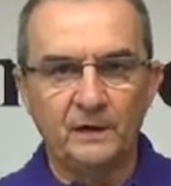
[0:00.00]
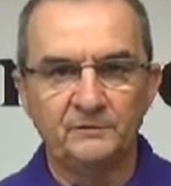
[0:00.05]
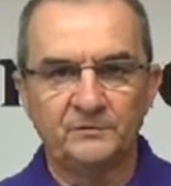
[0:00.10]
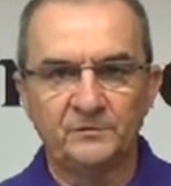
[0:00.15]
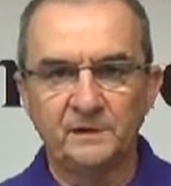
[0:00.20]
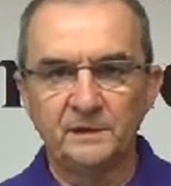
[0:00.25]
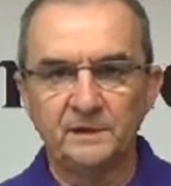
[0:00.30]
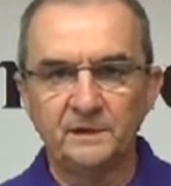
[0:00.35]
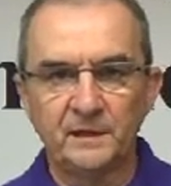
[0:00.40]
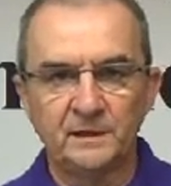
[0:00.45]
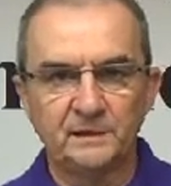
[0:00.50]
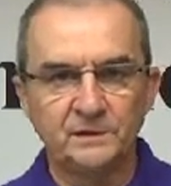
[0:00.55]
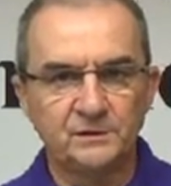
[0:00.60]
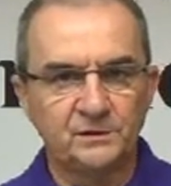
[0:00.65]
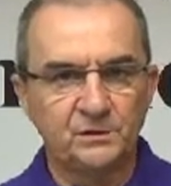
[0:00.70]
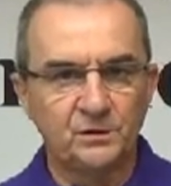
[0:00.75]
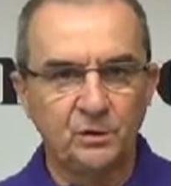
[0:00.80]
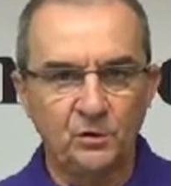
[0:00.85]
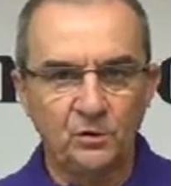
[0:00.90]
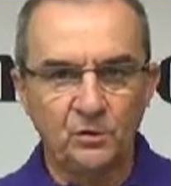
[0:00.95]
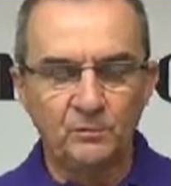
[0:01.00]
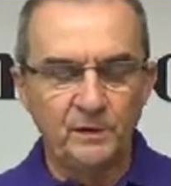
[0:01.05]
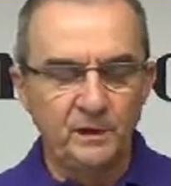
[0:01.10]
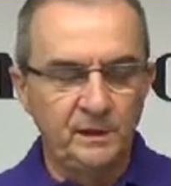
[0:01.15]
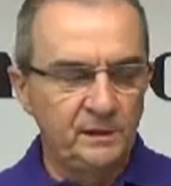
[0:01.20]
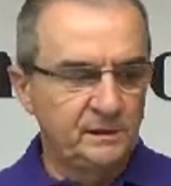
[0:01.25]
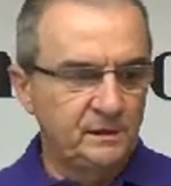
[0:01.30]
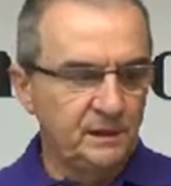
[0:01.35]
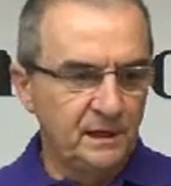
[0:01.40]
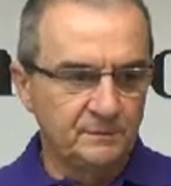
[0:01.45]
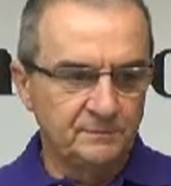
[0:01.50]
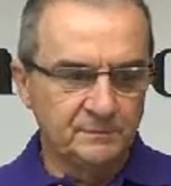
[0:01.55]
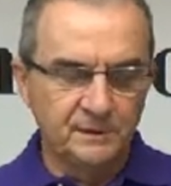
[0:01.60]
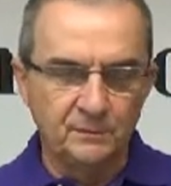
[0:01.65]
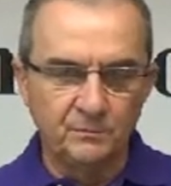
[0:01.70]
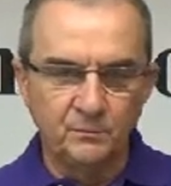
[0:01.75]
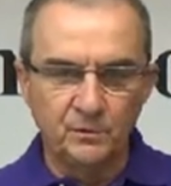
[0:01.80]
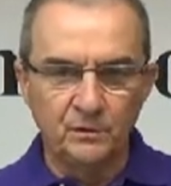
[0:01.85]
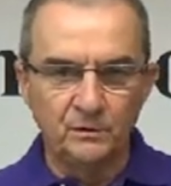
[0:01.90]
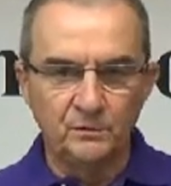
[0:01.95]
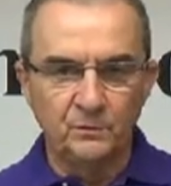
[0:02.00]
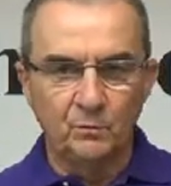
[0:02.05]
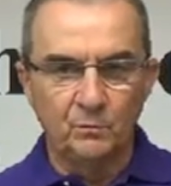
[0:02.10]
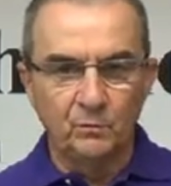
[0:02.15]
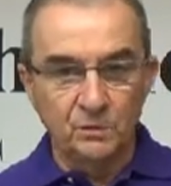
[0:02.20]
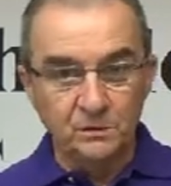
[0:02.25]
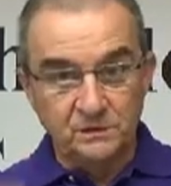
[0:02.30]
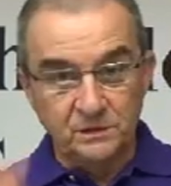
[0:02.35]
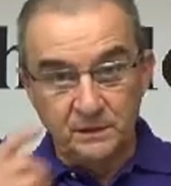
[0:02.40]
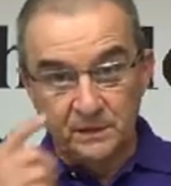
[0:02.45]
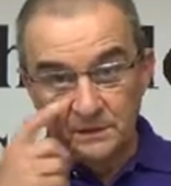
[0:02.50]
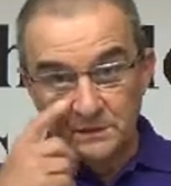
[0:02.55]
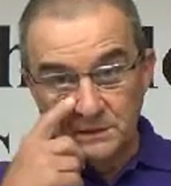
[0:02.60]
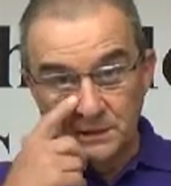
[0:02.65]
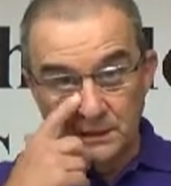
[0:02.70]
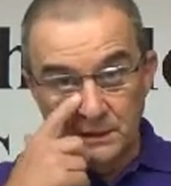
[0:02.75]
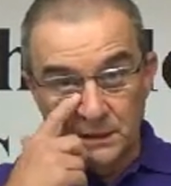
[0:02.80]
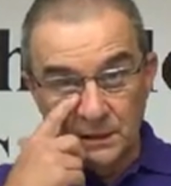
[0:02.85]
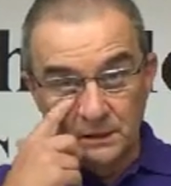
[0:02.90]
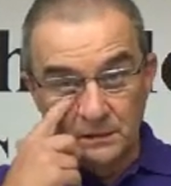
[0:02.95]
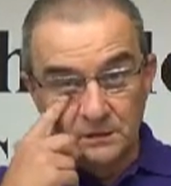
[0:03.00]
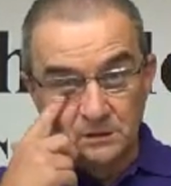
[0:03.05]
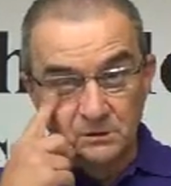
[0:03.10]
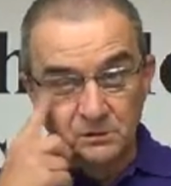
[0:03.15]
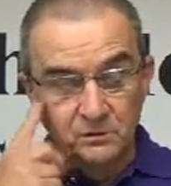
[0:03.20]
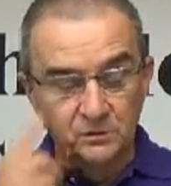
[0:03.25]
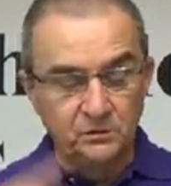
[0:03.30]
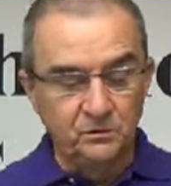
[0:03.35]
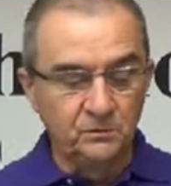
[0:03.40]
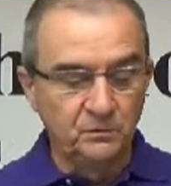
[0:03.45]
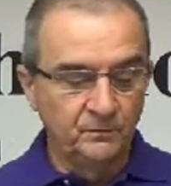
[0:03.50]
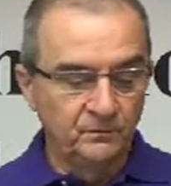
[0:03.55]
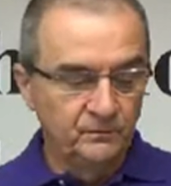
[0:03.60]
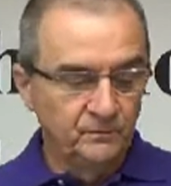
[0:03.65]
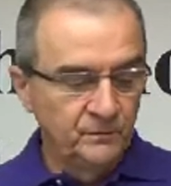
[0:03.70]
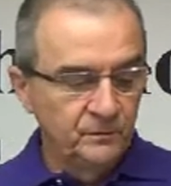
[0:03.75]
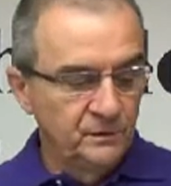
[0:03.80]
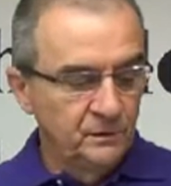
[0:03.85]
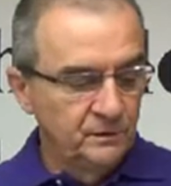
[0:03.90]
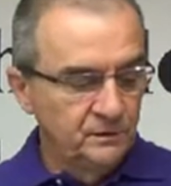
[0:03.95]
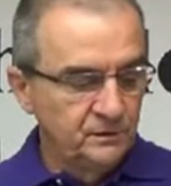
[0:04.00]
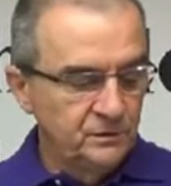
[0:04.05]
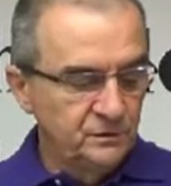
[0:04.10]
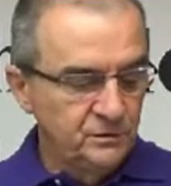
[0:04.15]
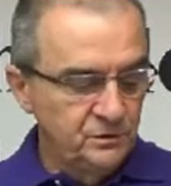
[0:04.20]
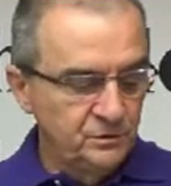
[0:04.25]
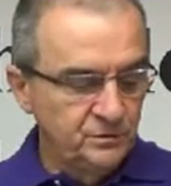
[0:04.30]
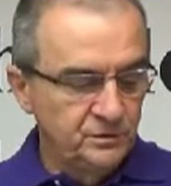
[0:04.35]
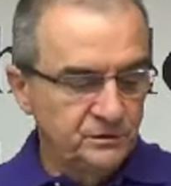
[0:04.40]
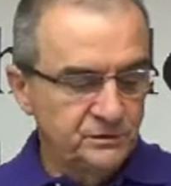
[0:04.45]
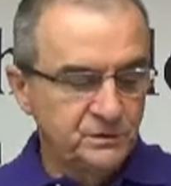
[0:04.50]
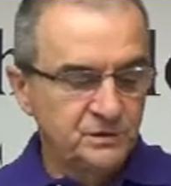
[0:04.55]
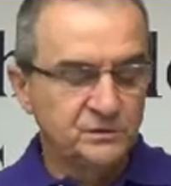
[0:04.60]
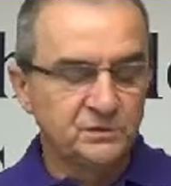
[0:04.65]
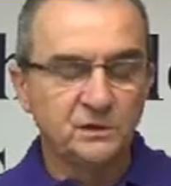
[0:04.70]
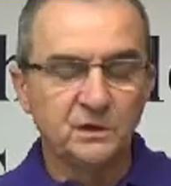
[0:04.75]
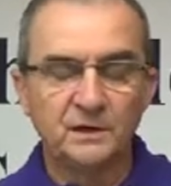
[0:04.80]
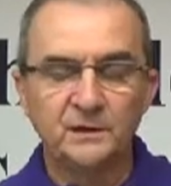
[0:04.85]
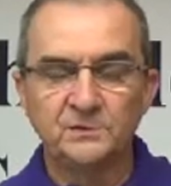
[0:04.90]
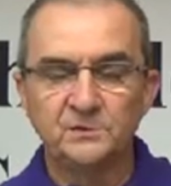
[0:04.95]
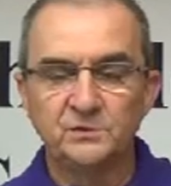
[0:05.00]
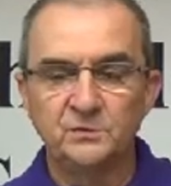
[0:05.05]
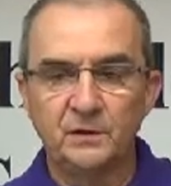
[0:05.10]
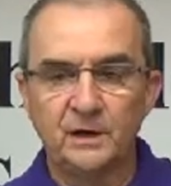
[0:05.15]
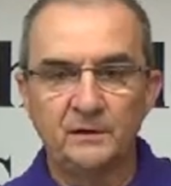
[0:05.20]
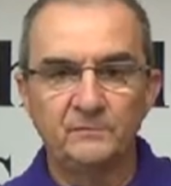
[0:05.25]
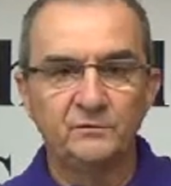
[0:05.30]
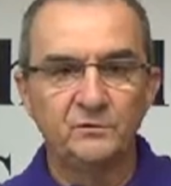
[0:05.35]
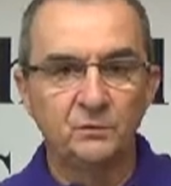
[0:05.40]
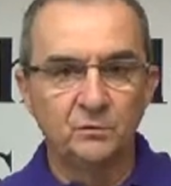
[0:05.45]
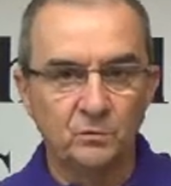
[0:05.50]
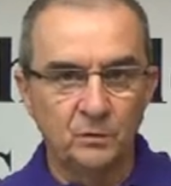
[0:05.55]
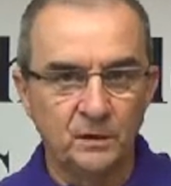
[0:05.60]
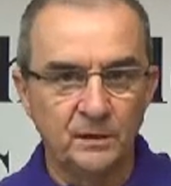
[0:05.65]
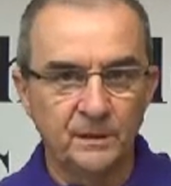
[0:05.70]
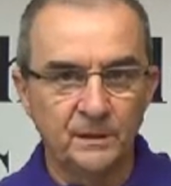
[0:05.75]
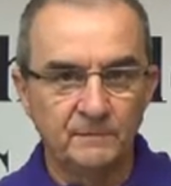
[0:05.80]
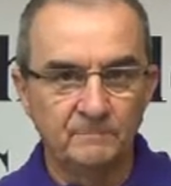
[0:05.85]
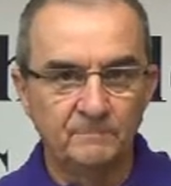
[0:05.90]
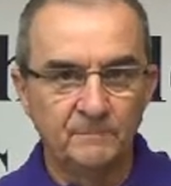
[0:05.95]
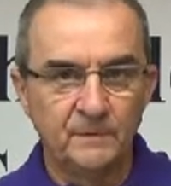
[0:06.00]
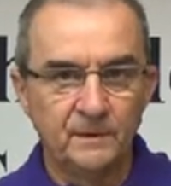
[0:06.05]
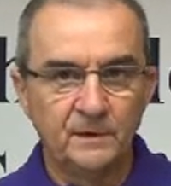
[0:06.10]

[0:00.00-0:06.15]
I've said that so many times that one of the worst things that God can do to you is just to let you have your way.